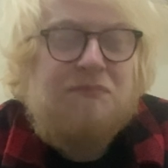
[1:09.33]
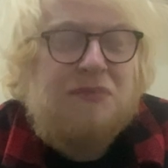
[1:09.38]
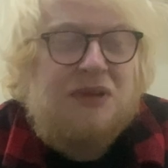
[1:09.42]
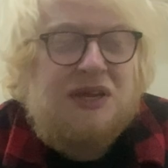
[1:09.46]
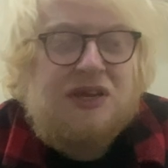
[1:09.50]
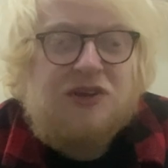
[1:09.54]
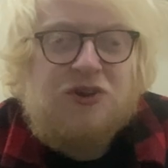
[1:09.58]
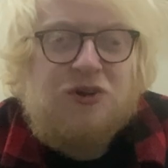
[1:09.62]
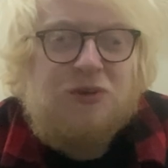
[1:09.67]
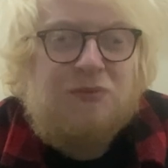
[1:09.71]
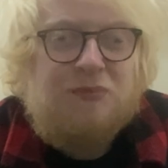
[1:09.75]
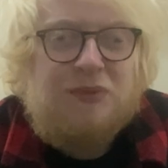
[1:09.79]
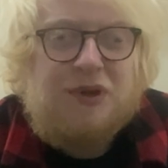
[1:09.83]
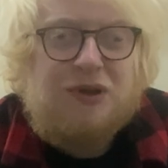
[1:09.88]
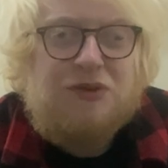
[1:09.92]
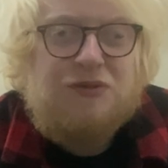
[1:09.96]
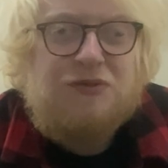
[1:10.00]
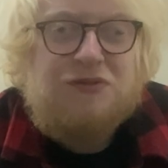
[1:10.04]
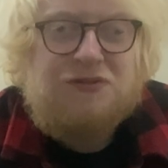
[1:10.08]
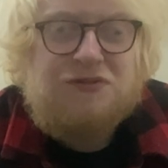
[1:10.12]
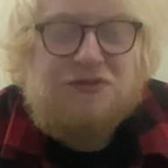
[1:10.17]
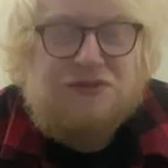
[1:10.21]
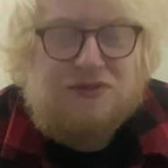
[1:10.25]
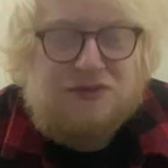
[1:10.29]
pick up
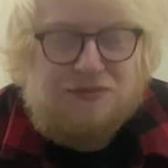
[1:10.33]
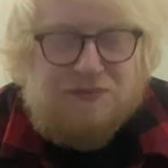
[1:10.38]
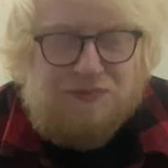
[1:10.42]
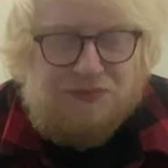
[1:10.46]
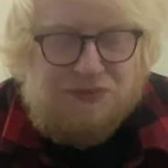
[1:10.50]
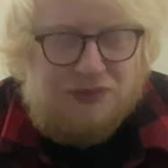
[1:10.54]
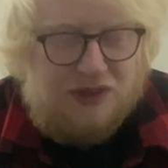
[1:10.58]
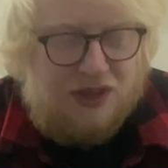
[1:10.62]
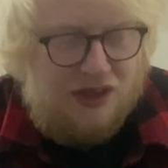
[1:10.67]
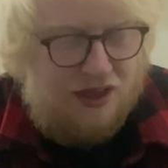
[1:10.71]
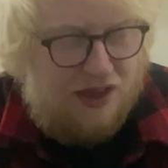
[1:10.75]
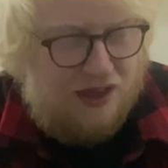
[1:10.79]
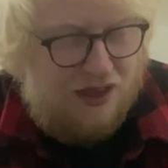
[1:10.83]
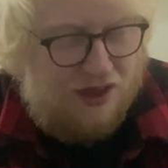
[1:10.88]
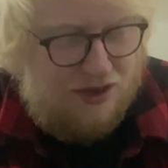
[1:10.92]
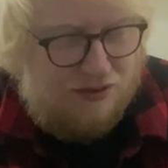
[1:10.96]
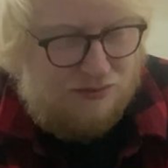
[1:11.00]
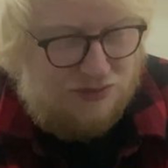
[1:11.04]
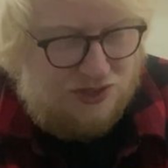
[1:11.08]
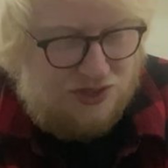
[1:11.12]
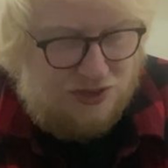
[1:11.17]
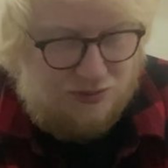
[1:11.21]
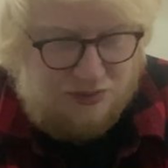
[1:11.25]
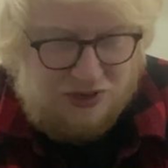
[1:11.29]
both,
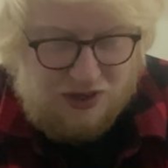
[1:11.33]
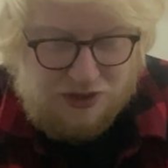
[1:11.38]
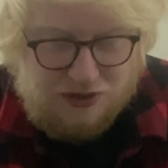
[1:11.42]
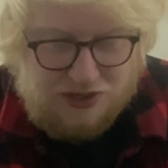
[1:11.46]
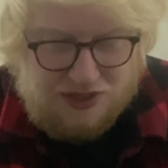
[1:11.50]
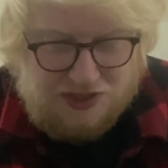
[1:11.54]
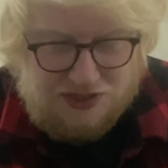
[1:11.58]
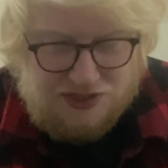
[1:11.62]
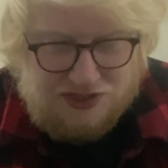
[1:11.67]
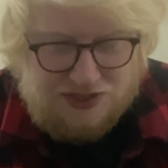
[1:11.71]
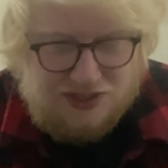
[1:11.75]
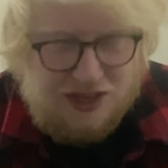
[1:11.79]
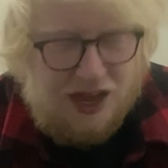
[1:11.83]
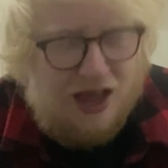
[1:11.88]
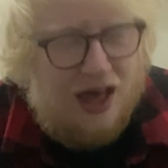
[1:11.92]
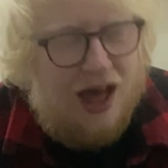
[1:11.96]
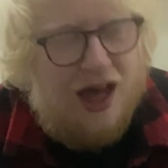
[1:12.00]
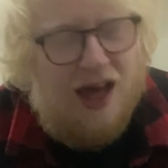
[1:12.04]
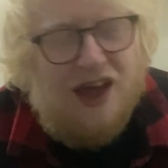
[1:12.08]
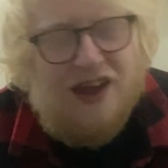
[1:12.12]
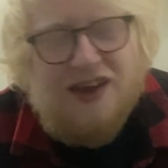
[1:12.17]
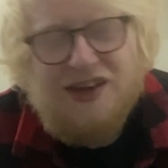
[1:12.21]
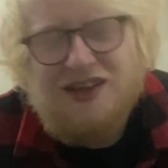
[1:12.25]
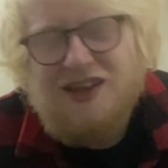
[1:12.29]
to be honest.
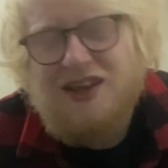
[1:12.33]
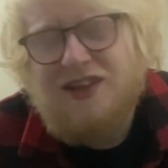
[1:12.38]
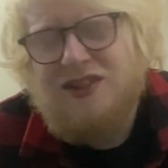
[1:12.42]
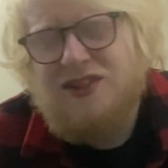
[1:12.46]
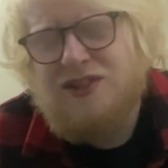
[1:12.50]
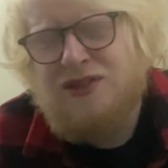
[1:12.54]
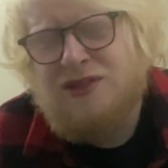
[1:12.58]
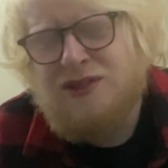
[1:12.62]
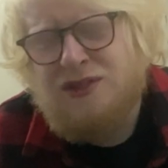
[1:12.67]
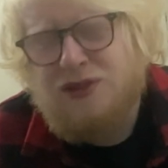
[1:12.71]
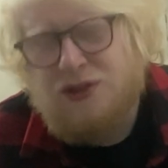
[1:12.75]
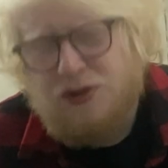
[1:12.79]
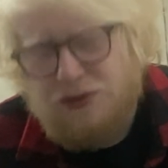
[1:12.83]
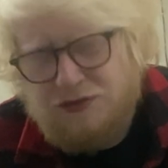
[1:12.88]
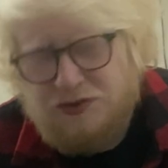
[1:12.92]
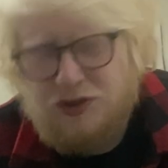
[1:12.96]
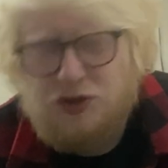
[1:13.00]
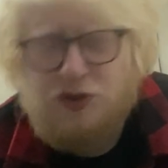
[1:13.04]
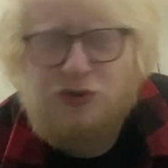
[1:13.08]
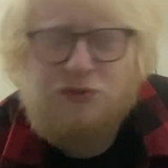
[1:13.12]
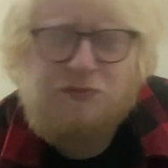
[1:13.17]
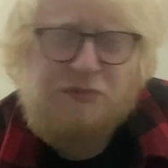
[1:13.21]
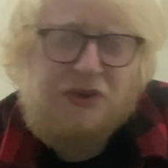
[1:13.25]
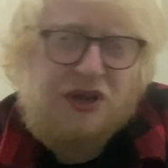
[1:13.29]
I love a
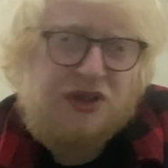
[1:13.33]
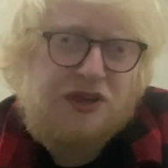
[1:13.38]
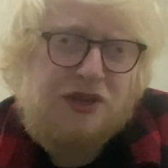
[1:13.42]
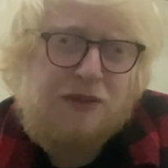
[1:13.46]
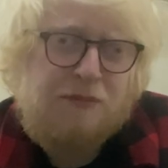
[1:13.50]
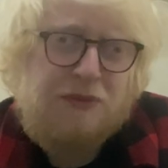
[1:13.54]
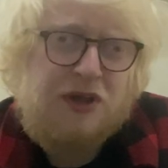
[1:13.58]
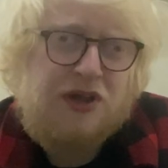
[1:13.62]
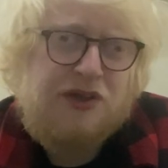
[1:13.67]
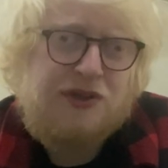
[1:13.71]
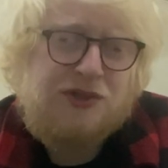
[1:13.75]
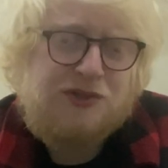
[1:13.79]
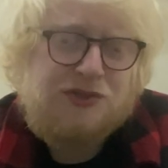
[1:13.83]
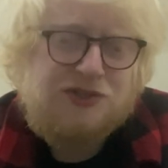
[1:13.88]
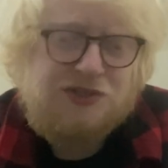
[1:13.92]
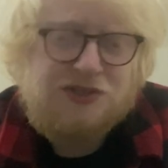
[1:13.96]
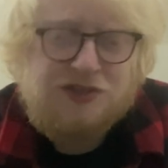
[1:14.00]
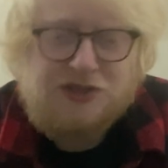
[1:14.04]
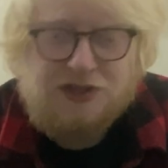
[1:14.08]
good pint of mild.